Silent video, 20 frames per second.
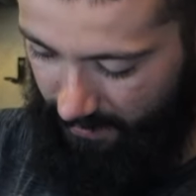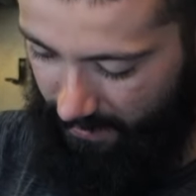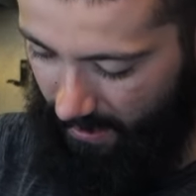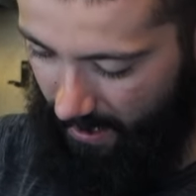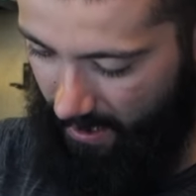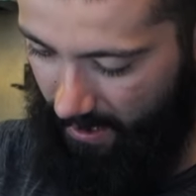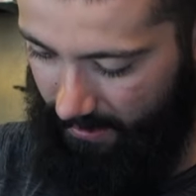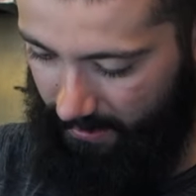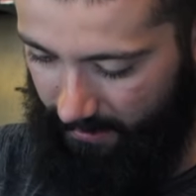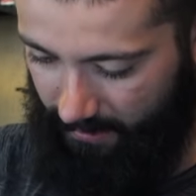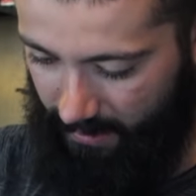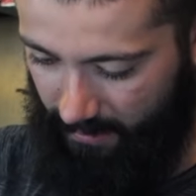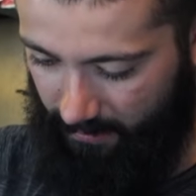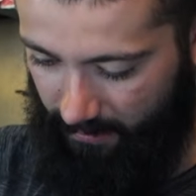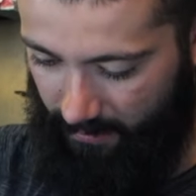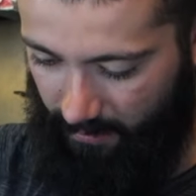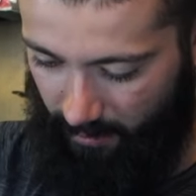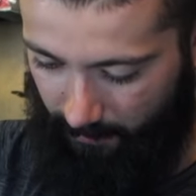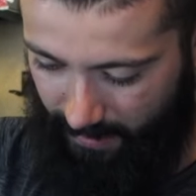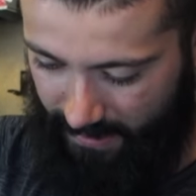that I can
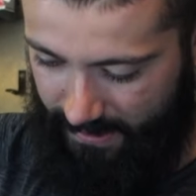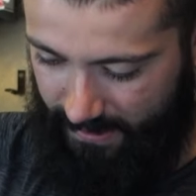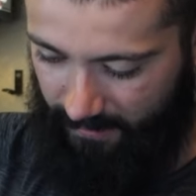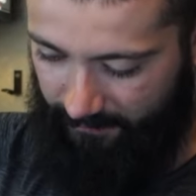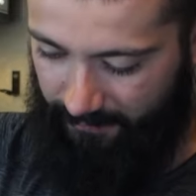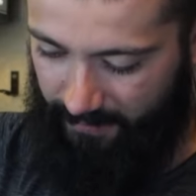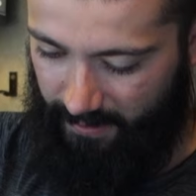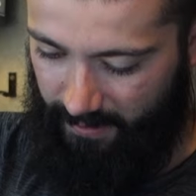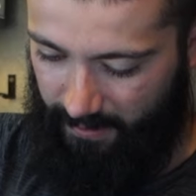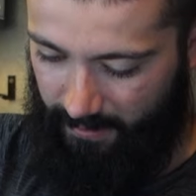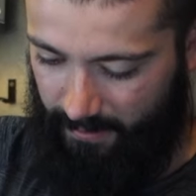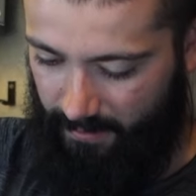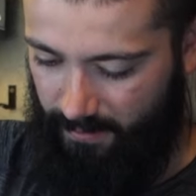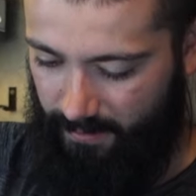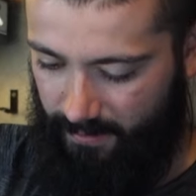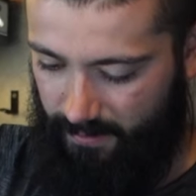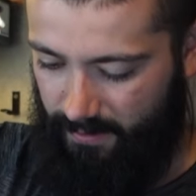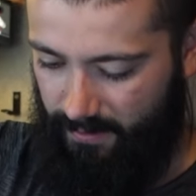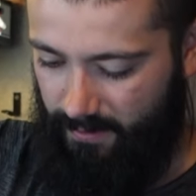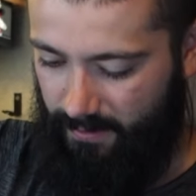carry all my stuff in it.
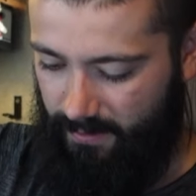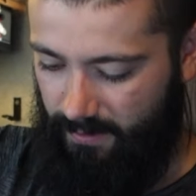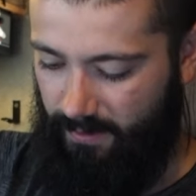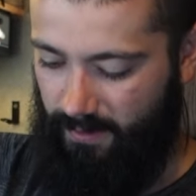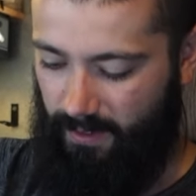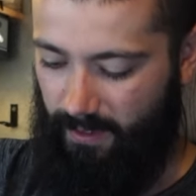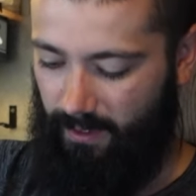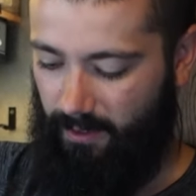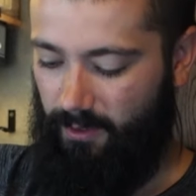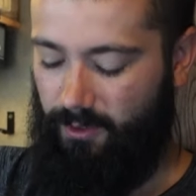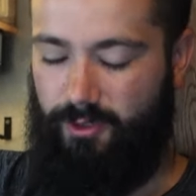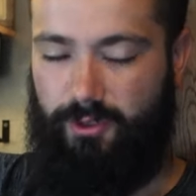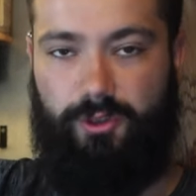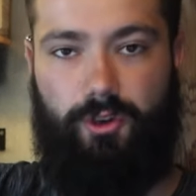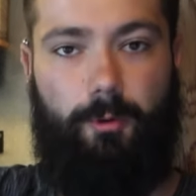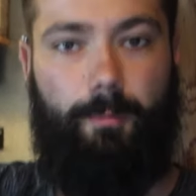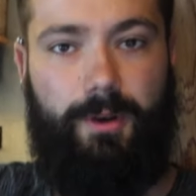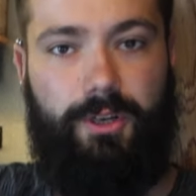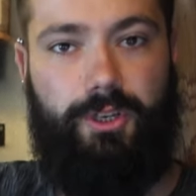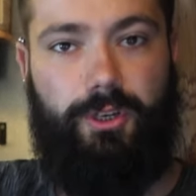Like,
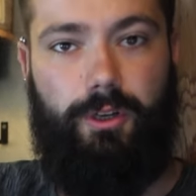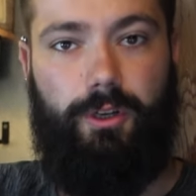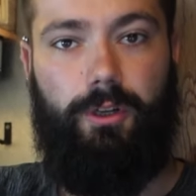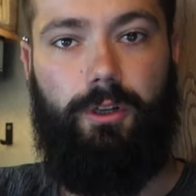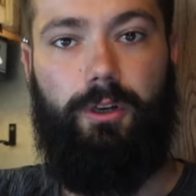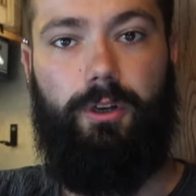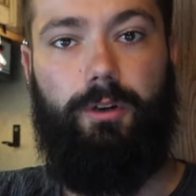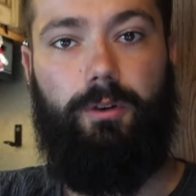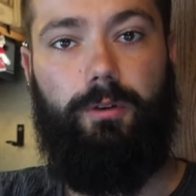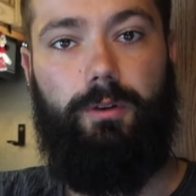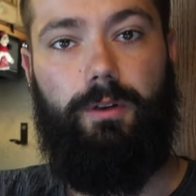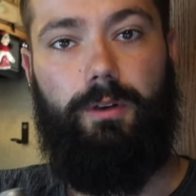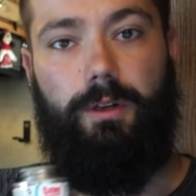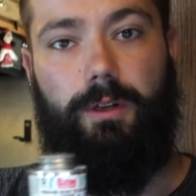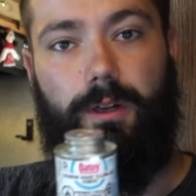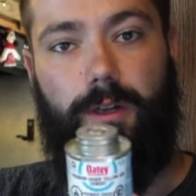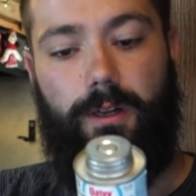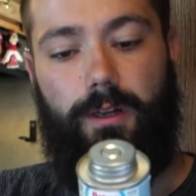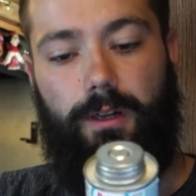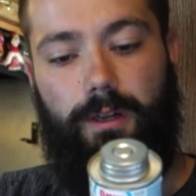so much glue.
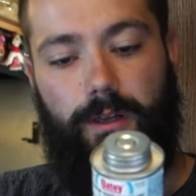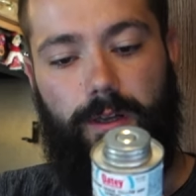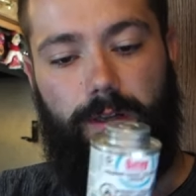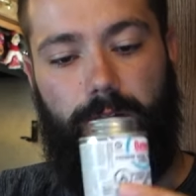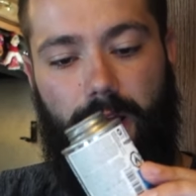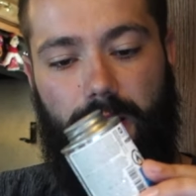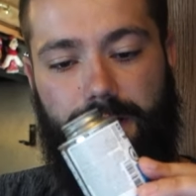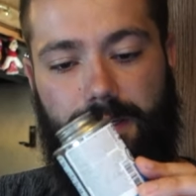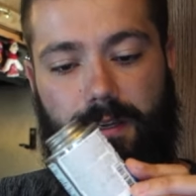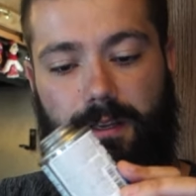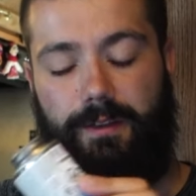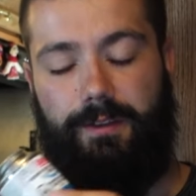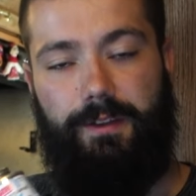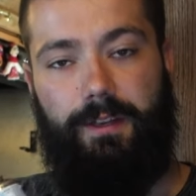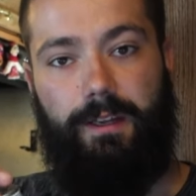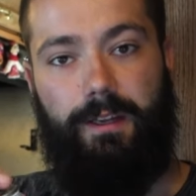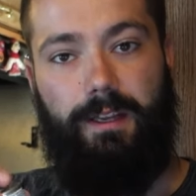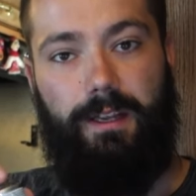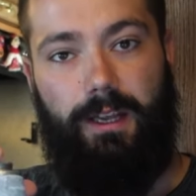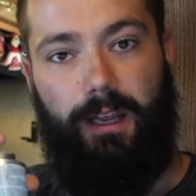That's another
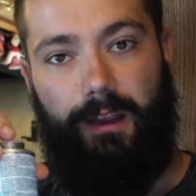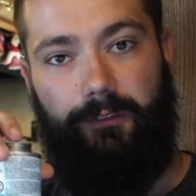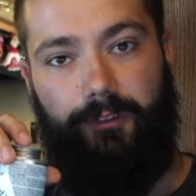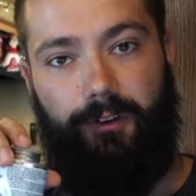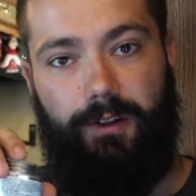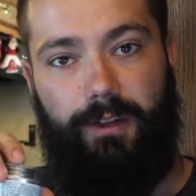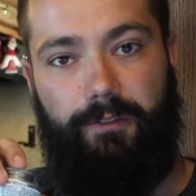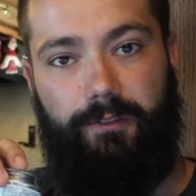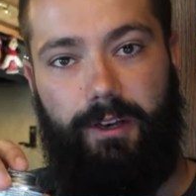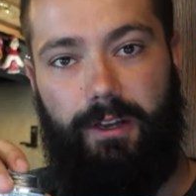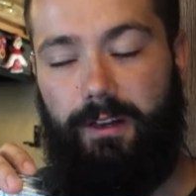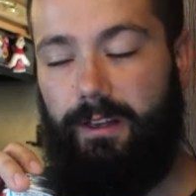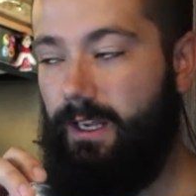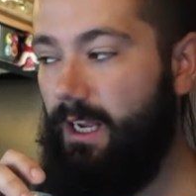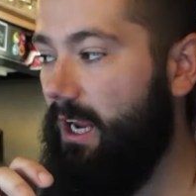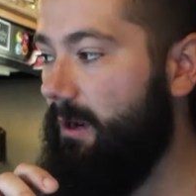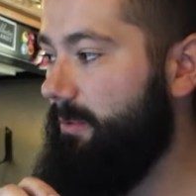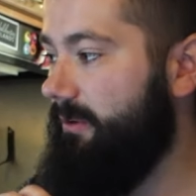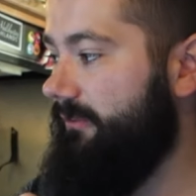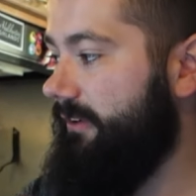thing. If you're living in a
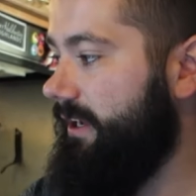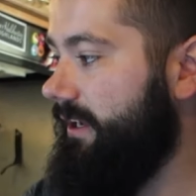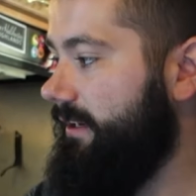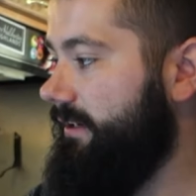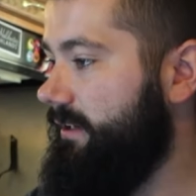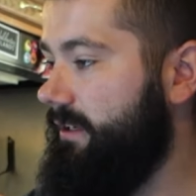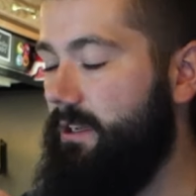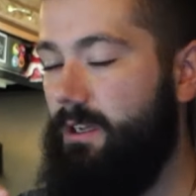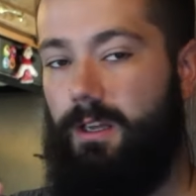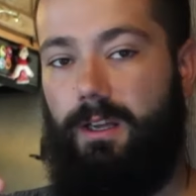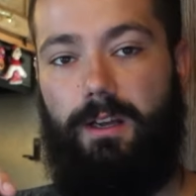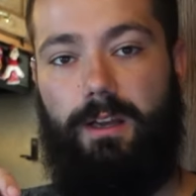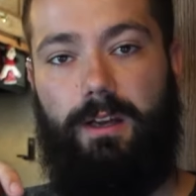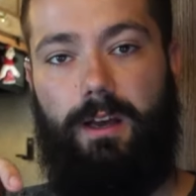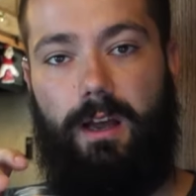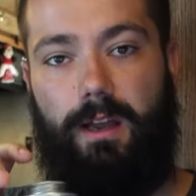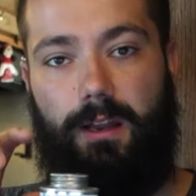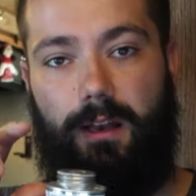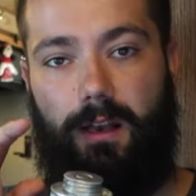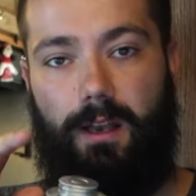camper van,
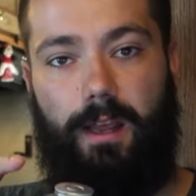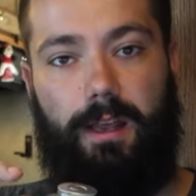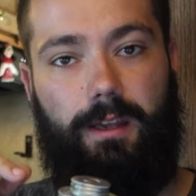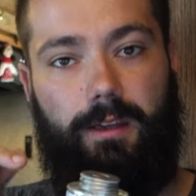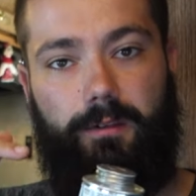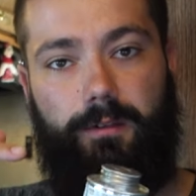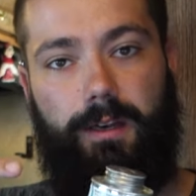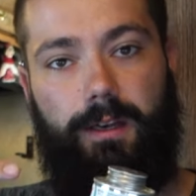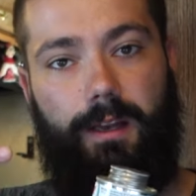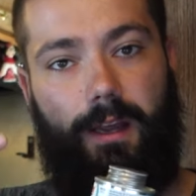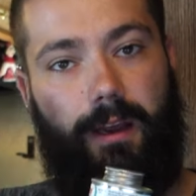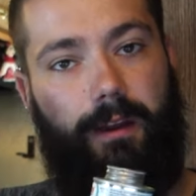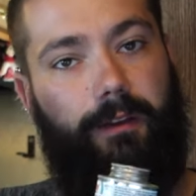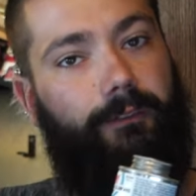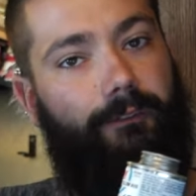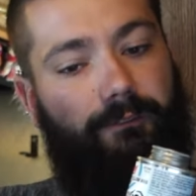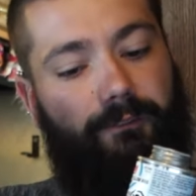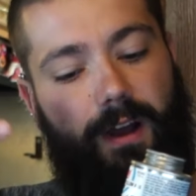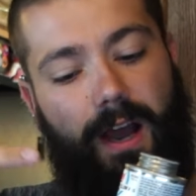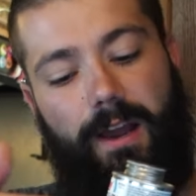like you need like
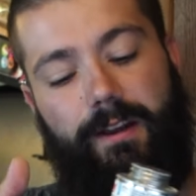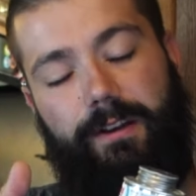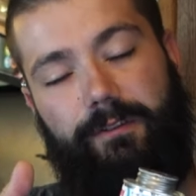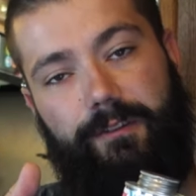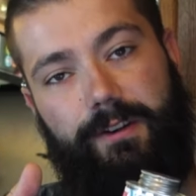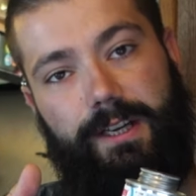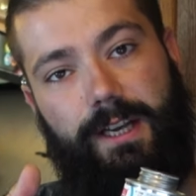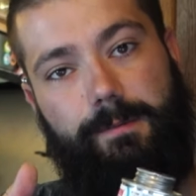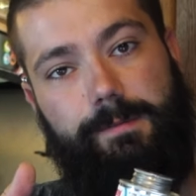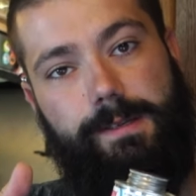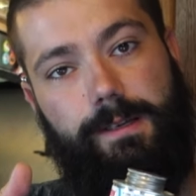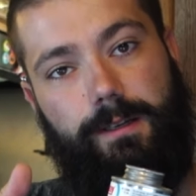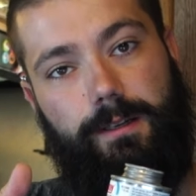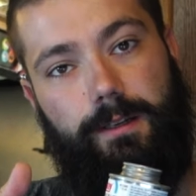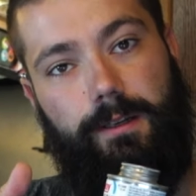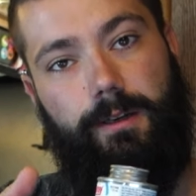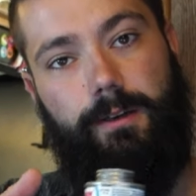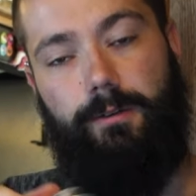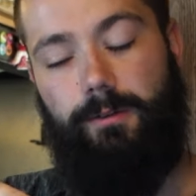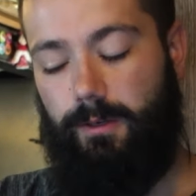5 different types of
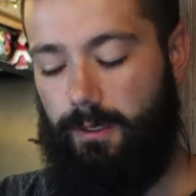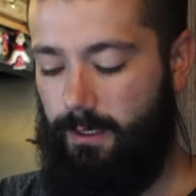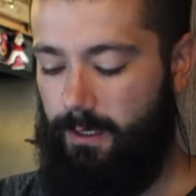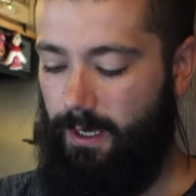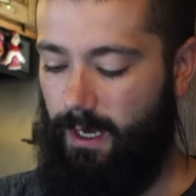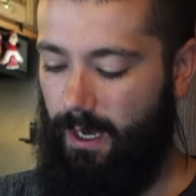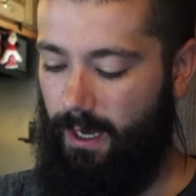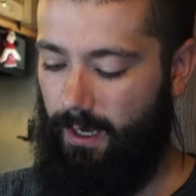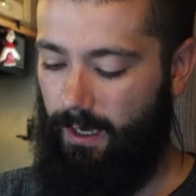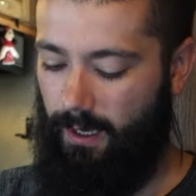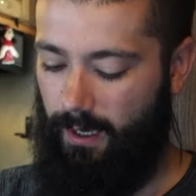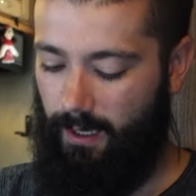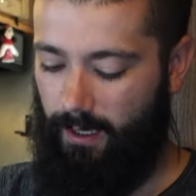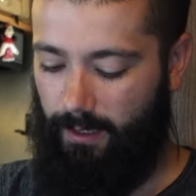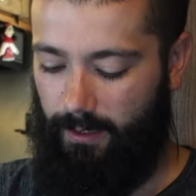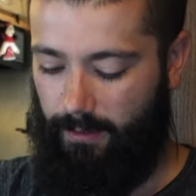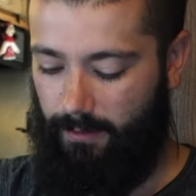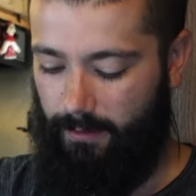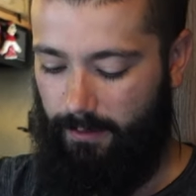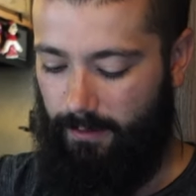glue and
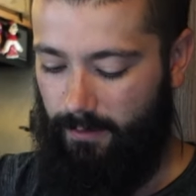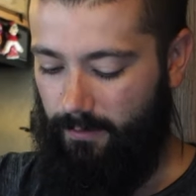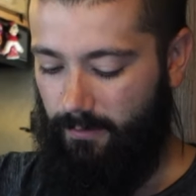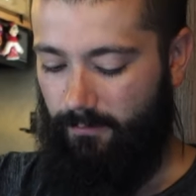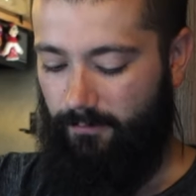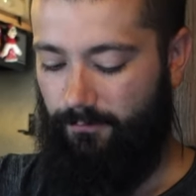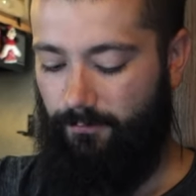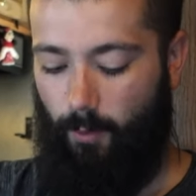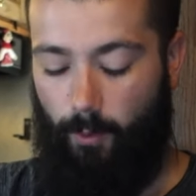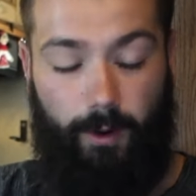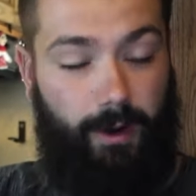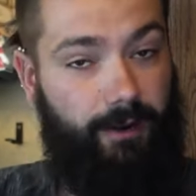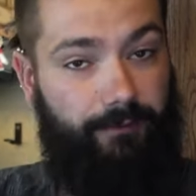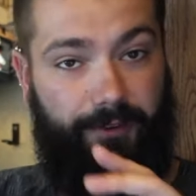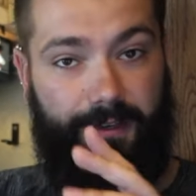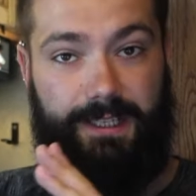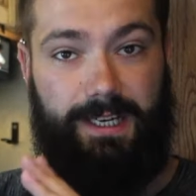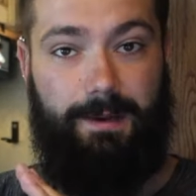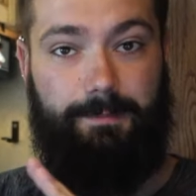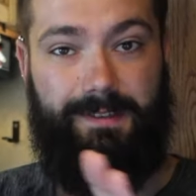like 4
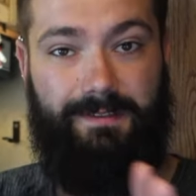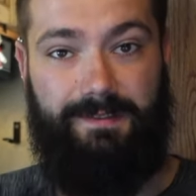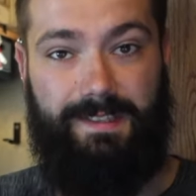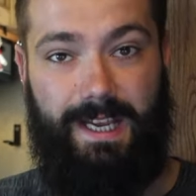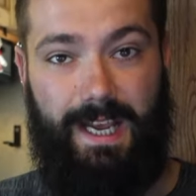different types of